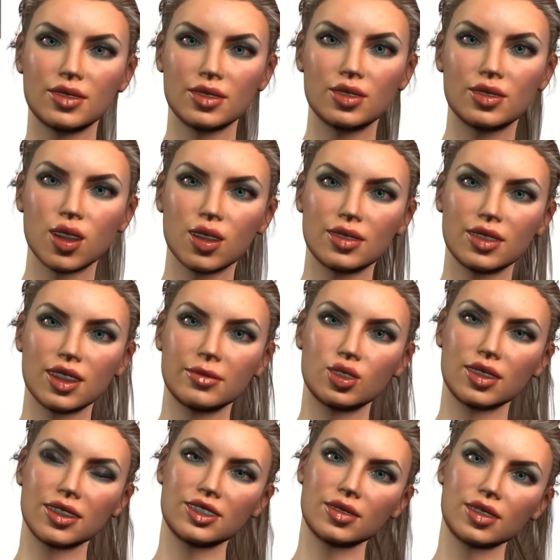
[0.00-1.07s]
The problem
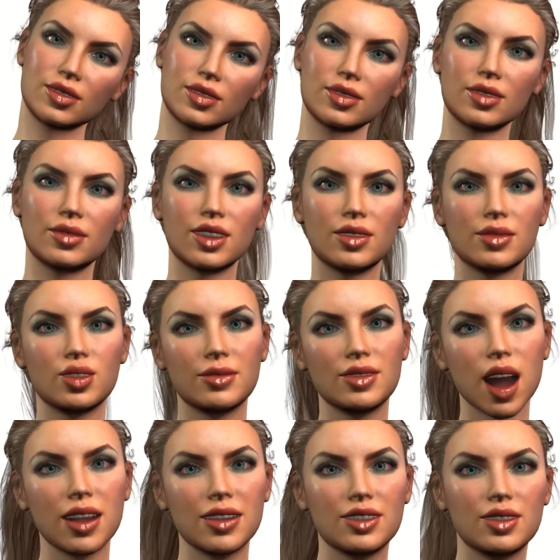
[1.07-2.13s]
of a split pair
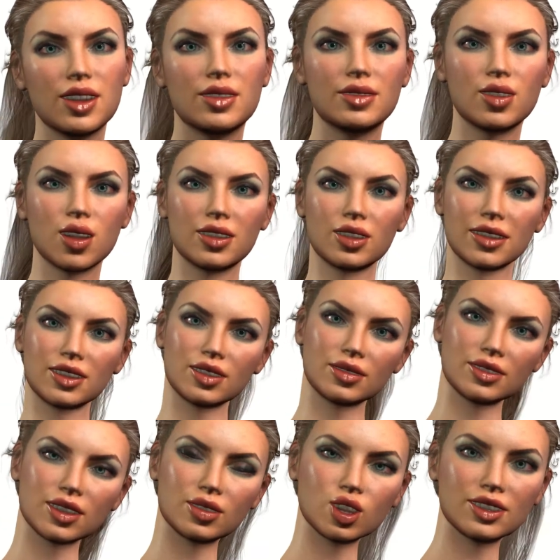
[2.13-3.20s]
implies that
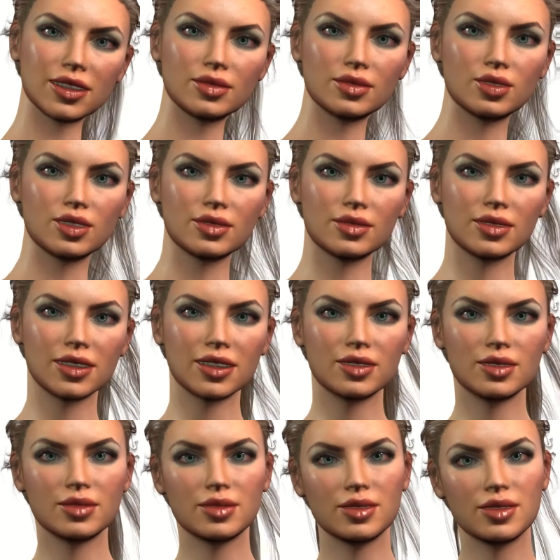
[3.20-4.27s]
continuity is maintained,